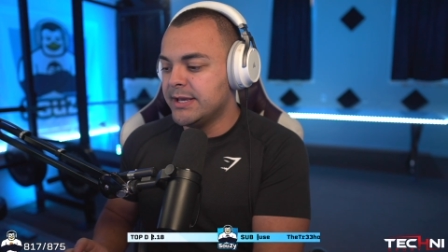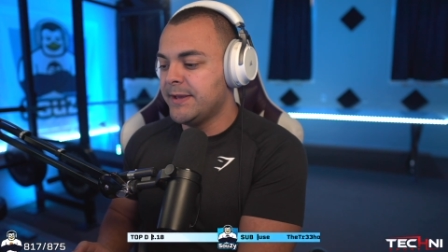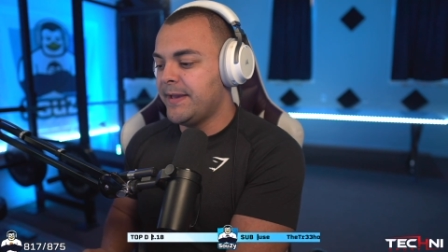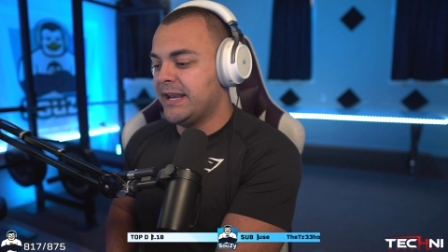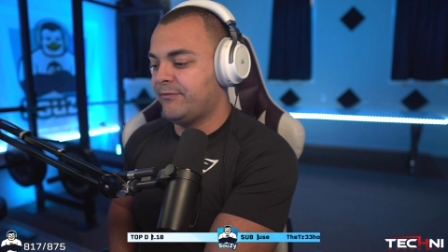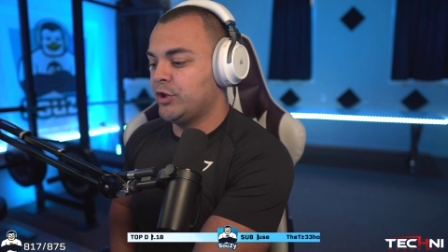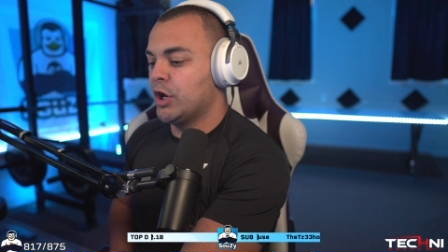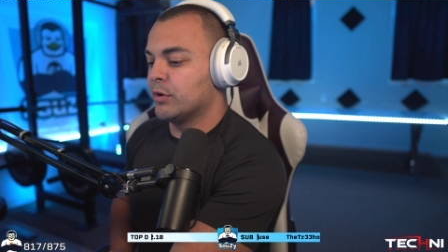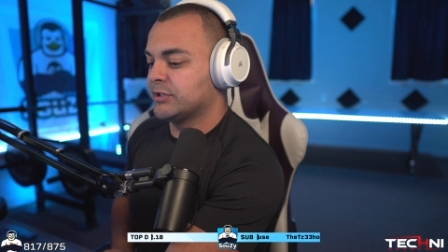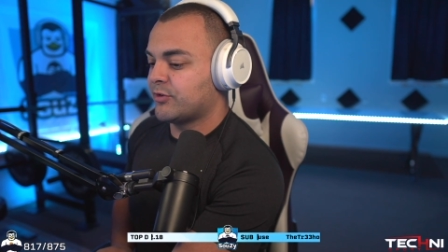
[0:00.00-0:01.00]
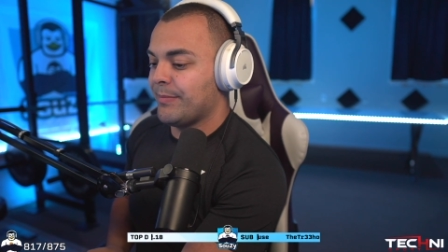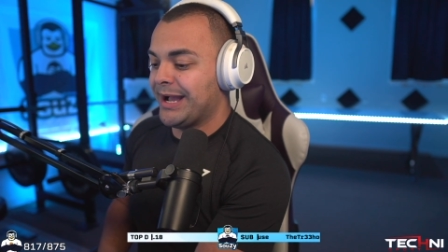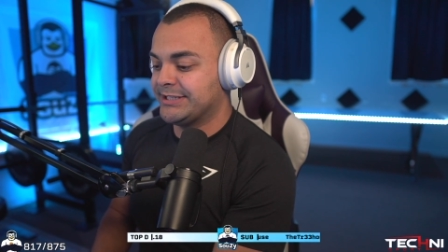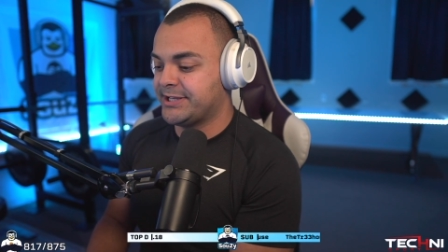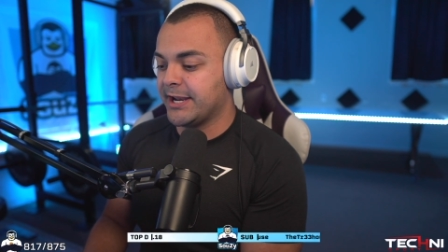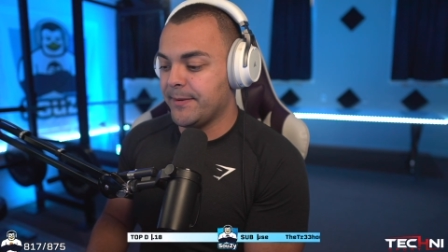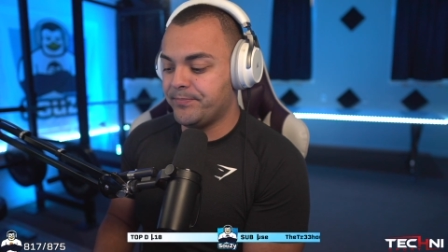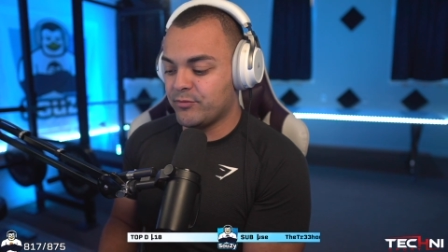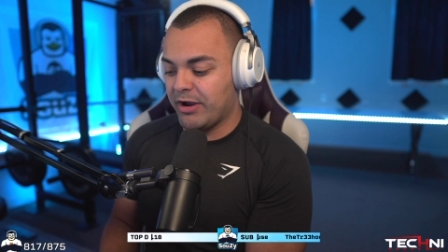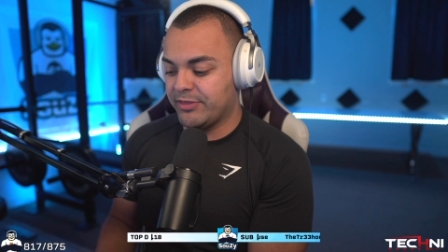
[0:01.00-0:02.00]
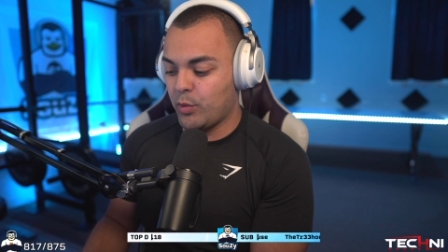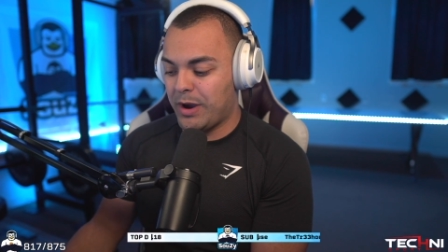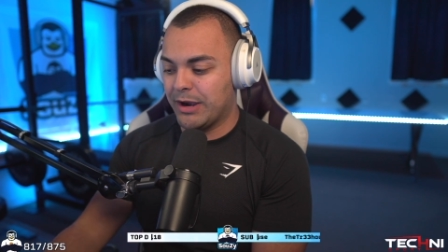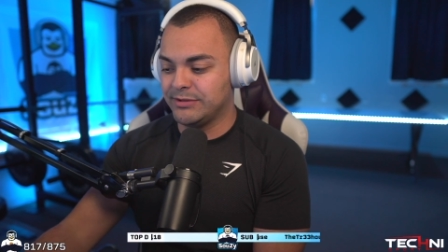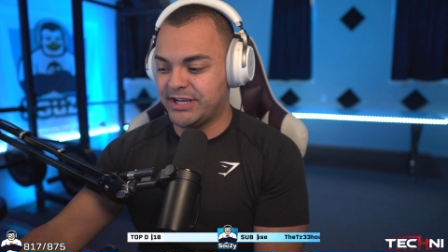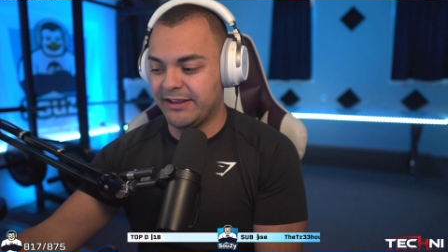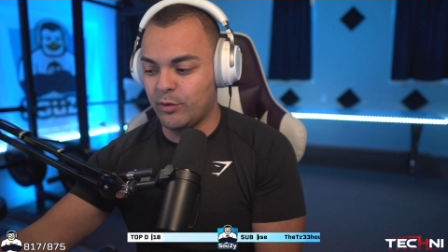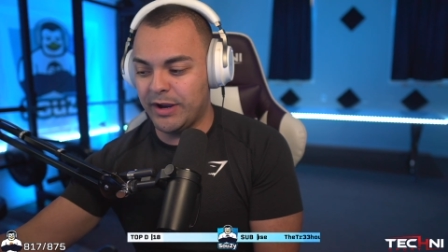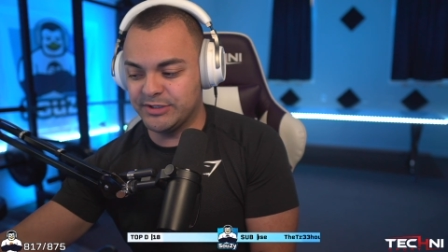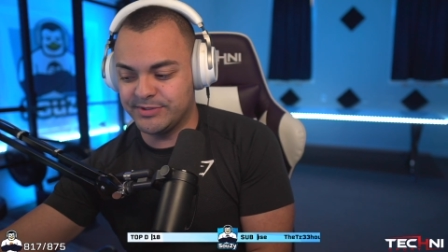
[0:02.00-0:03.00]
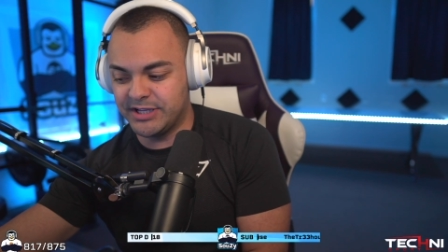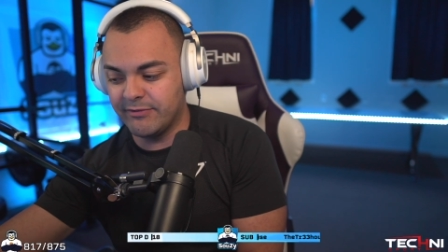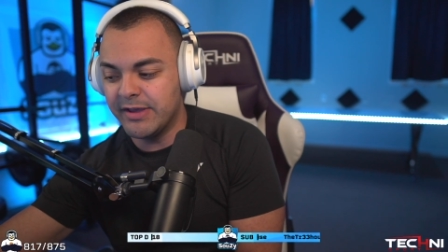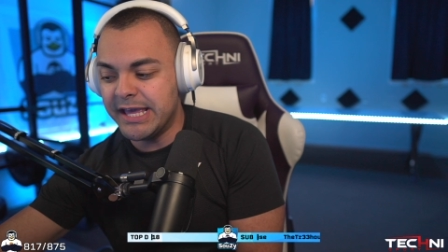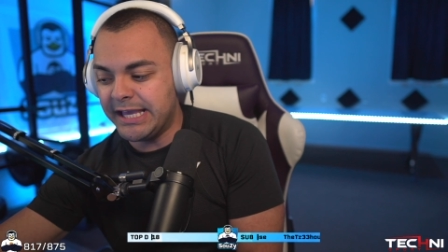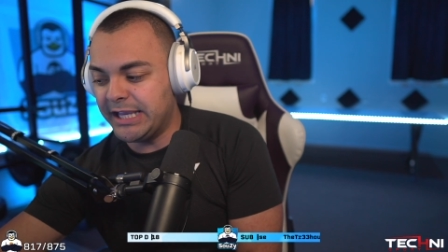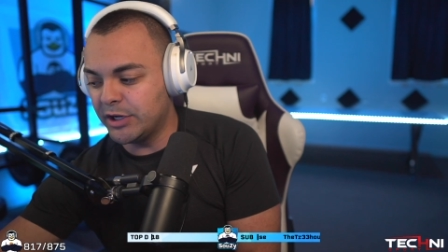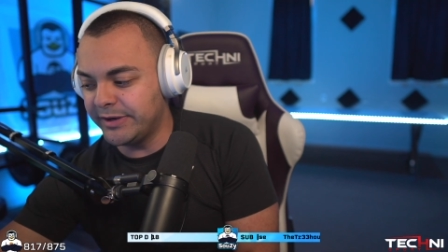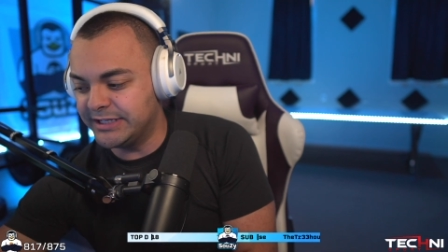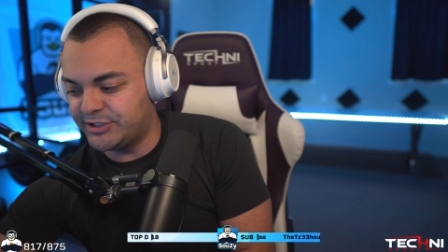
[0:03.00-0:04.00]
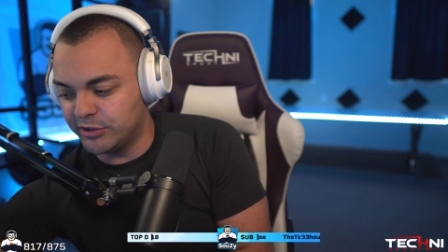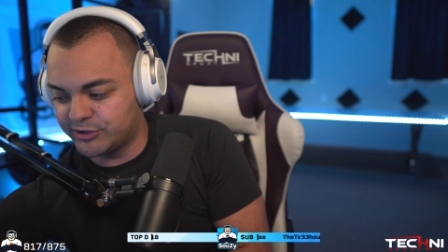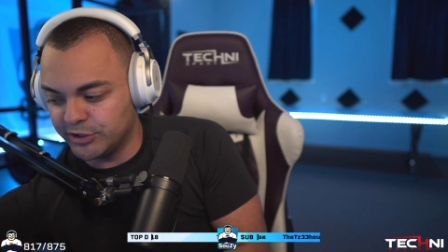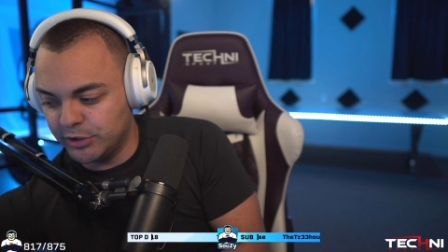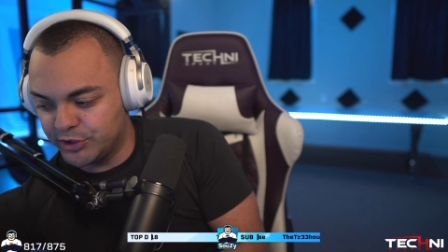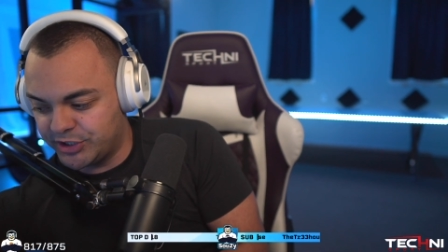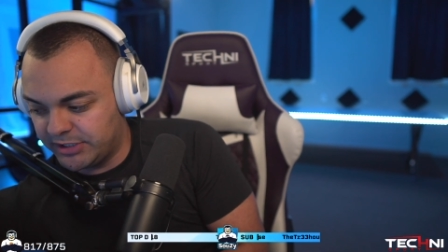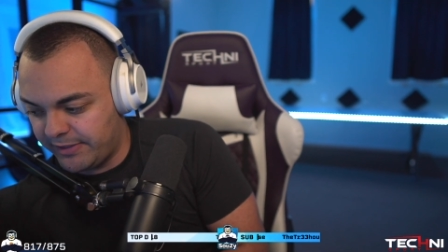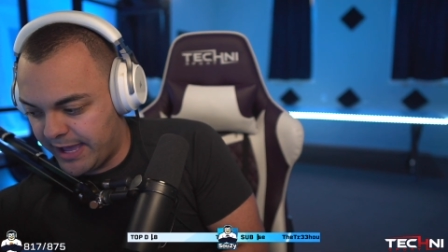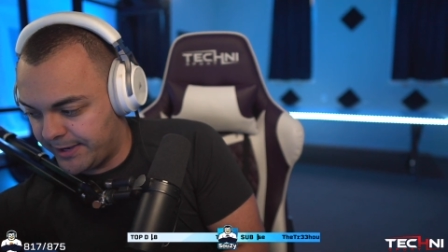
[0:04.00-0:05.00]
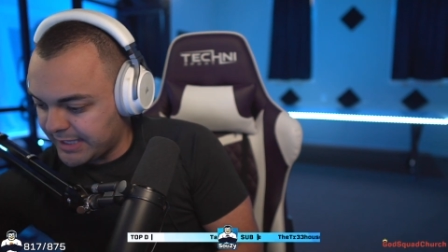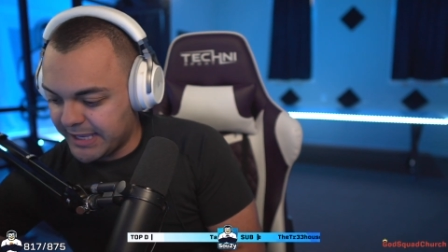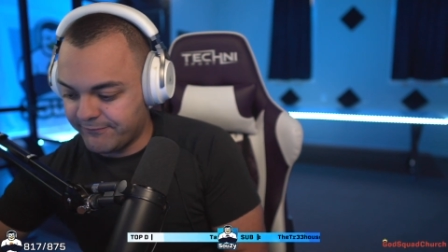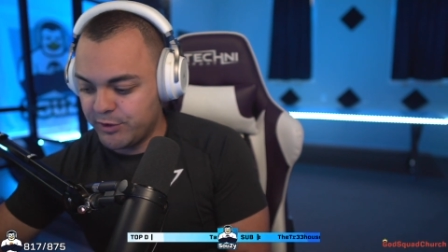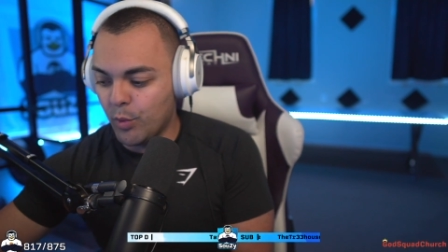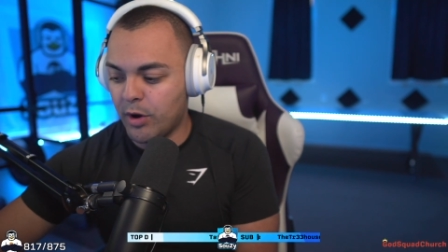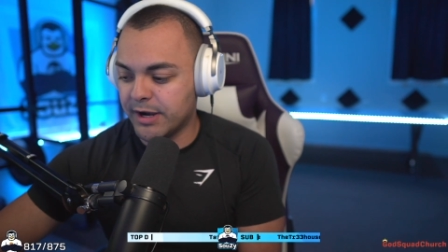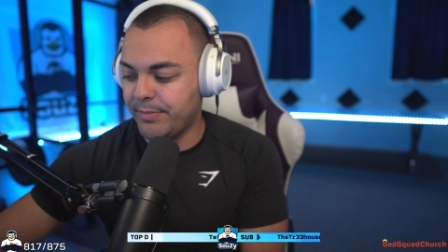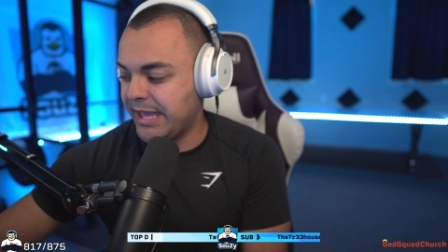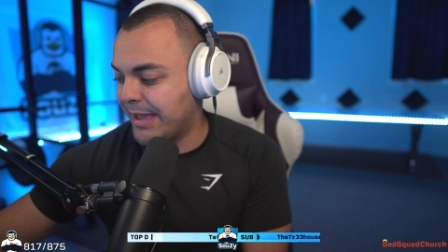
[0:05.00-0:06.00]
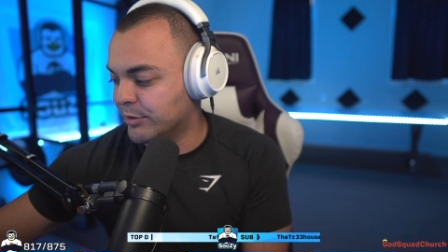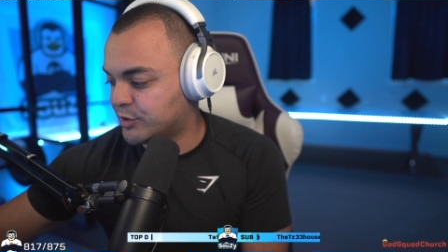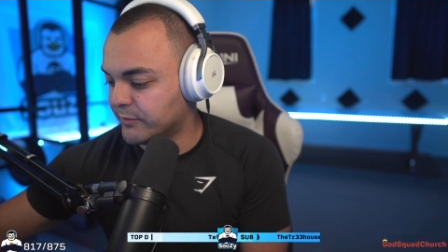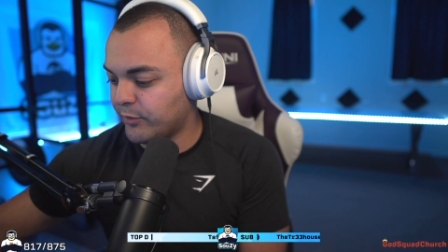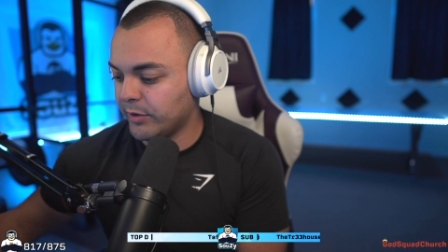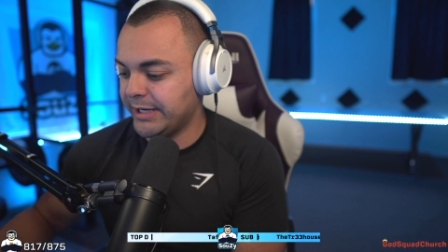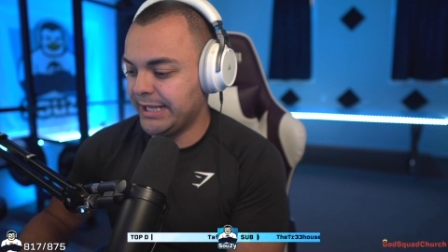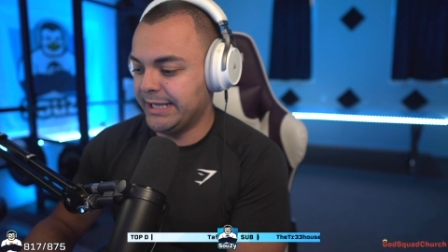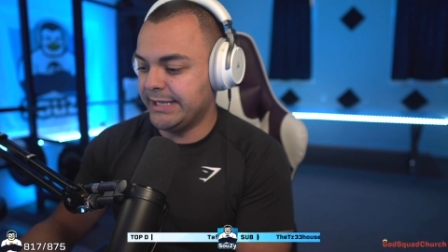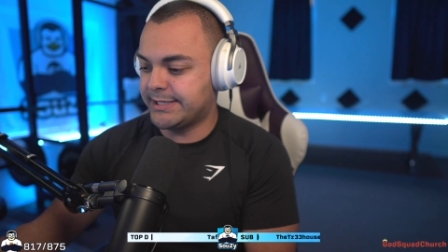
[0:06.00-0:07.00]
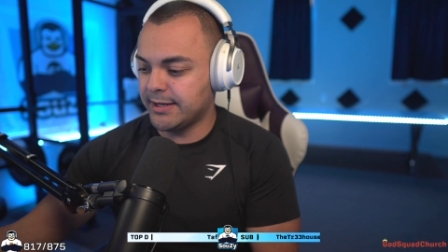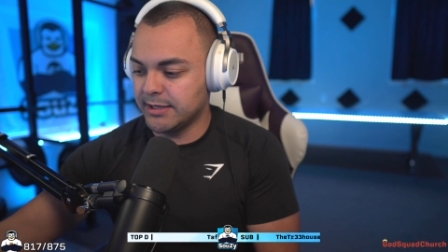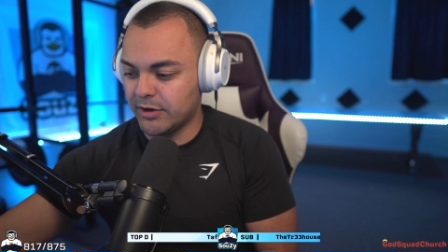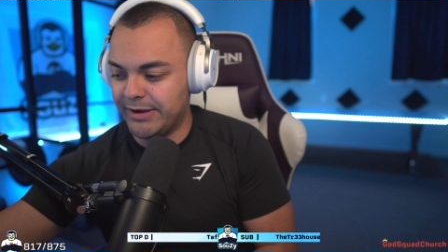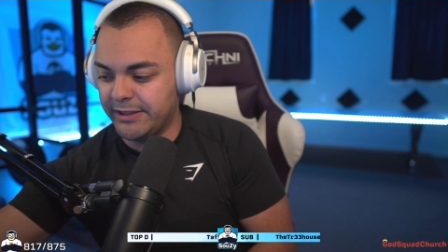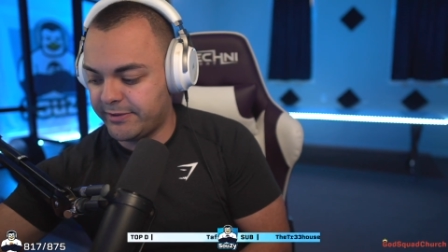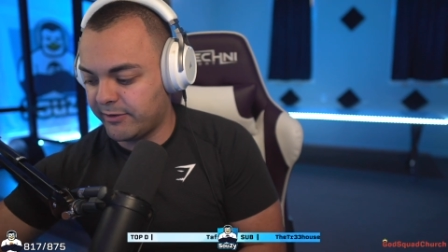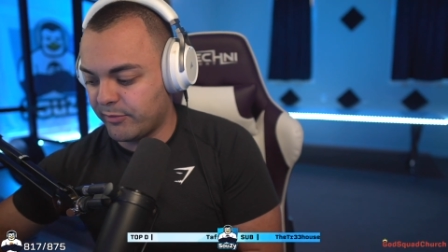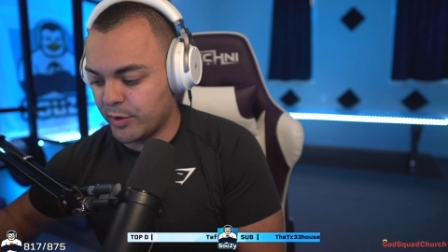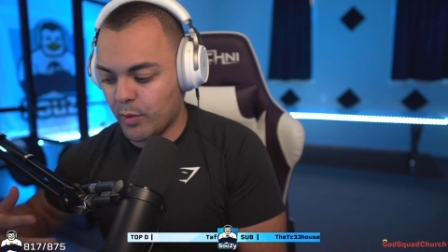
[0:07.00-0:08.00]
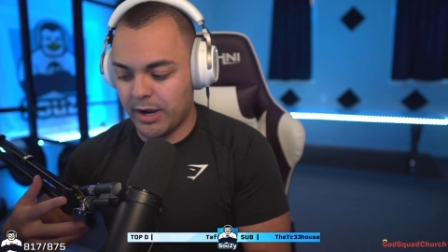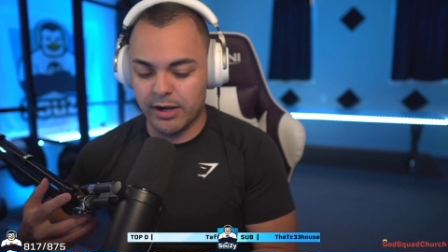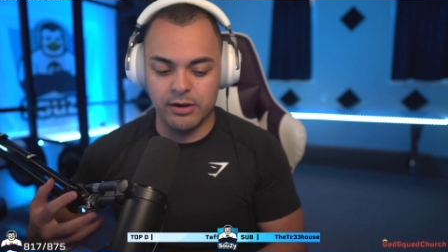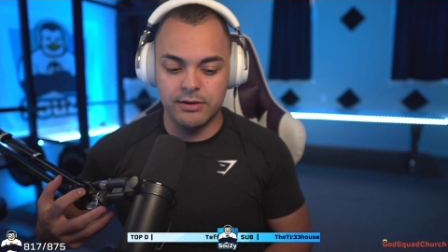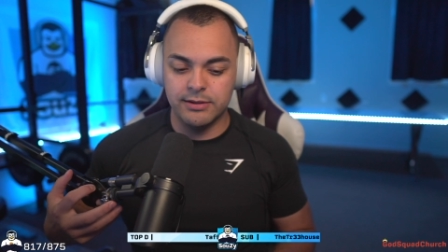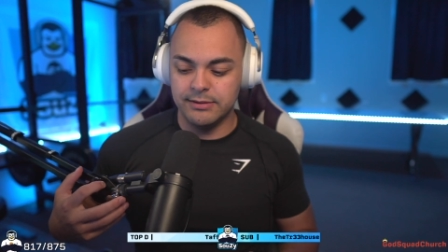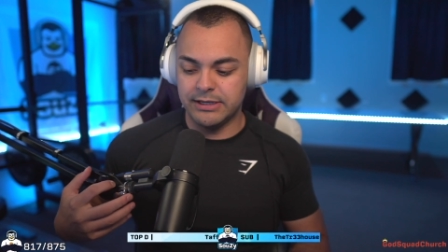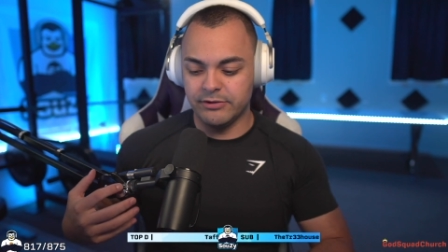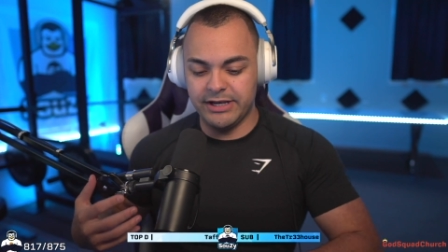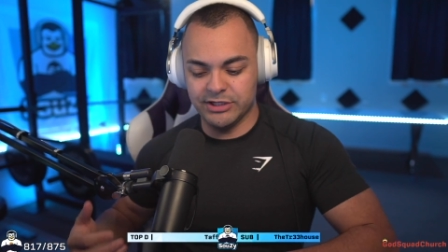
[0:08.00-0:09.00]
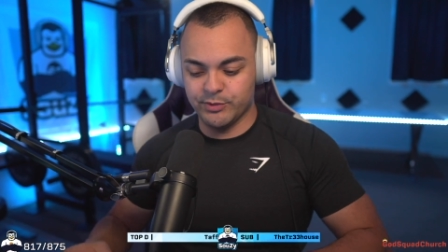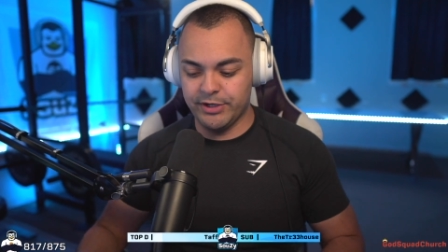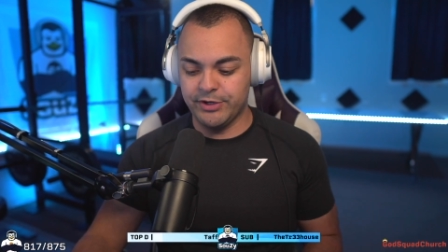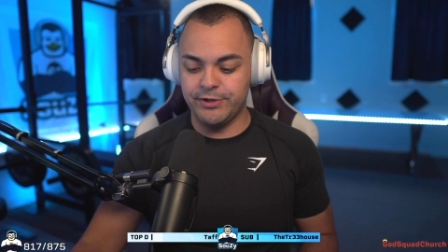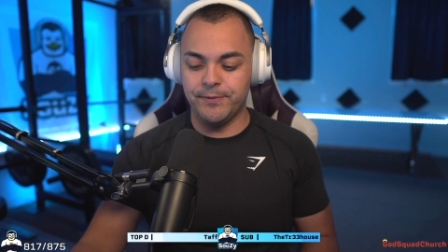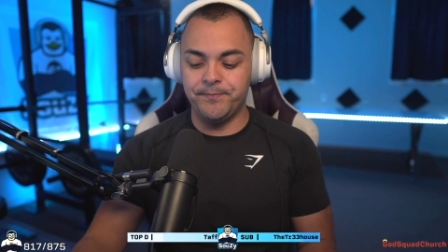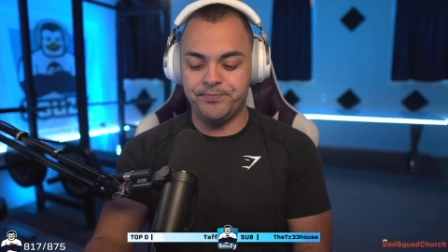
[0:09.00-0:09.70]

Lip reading: And if you notice from my setup, right, the wire is getting in the way of some stuff. Here is your solution to that. If you want to be able to avoid any tug or anything from your wire, literally here's what you can do.